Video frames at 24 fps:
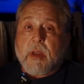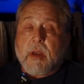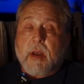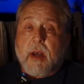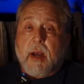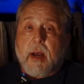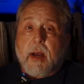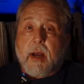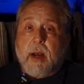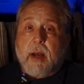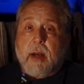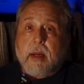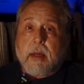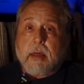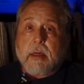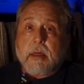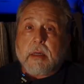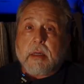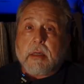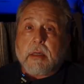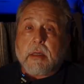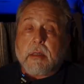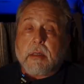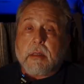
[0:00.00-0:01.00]
uh,
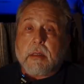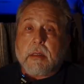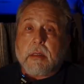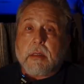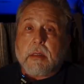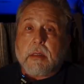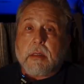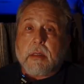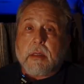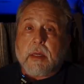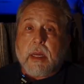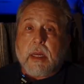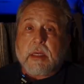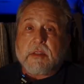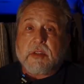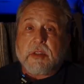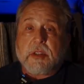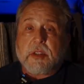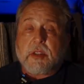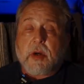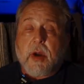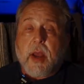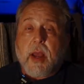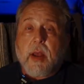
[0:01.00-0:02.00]
as
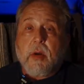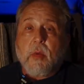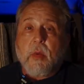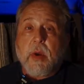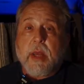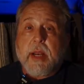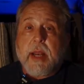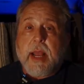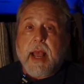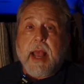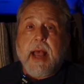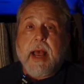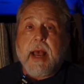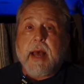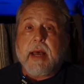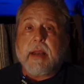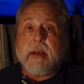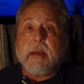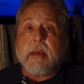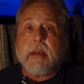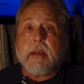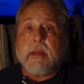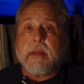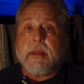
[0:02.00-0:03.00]
the trial went
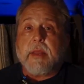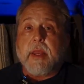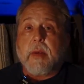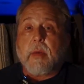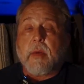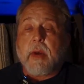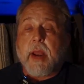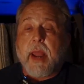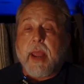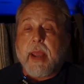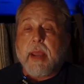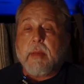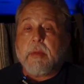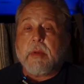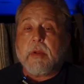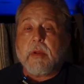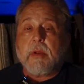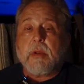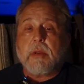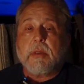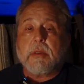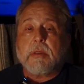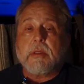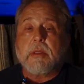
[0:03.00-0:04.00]
on, they were
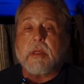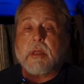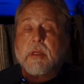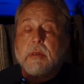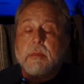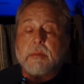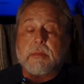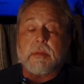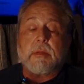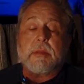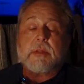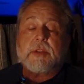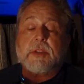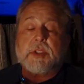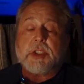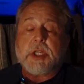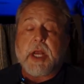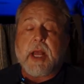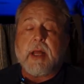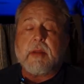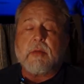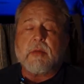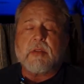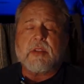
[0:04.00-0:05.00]
able, the
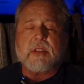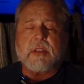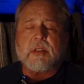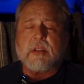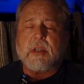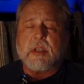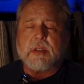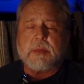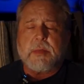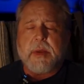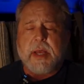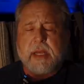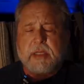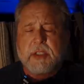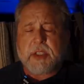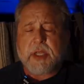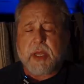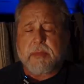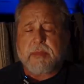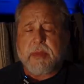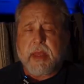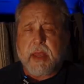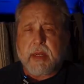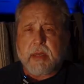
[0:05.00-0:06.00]
child was in such bad
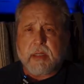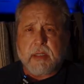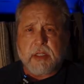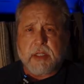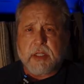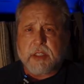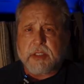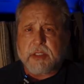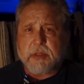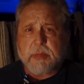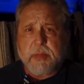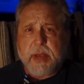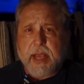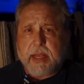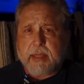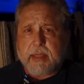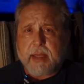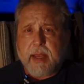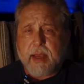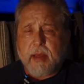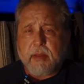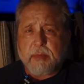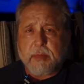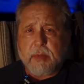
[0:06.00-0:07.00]
shape, they had to nurse him back
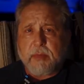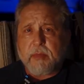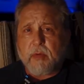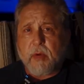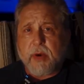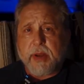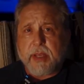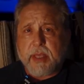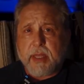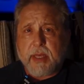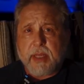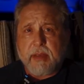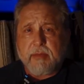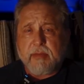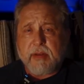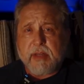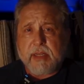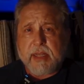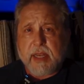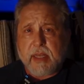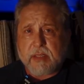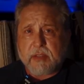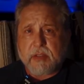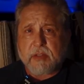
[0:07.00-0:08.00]
to health before he could even
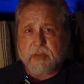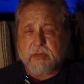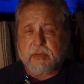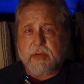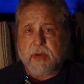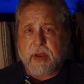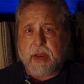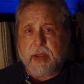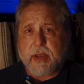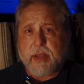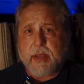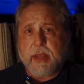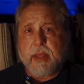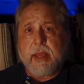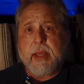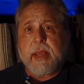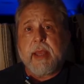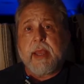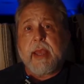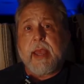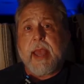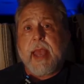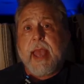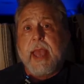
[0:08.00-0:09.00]
testify.
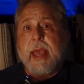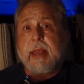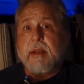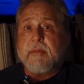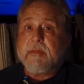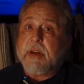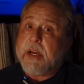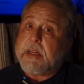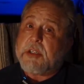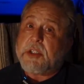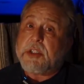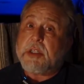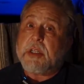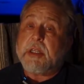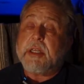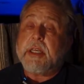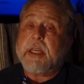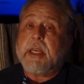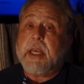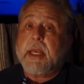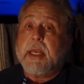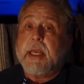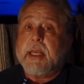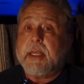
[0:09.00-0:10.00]
And
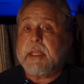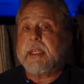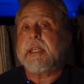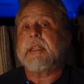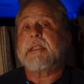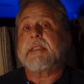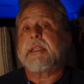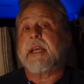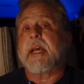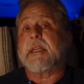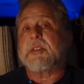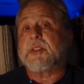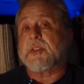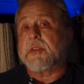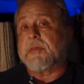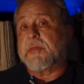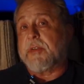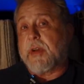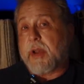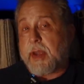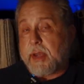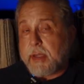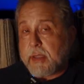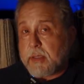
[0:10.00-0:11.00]
eventually he did
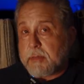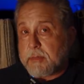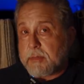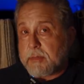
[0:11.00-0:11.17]
testify.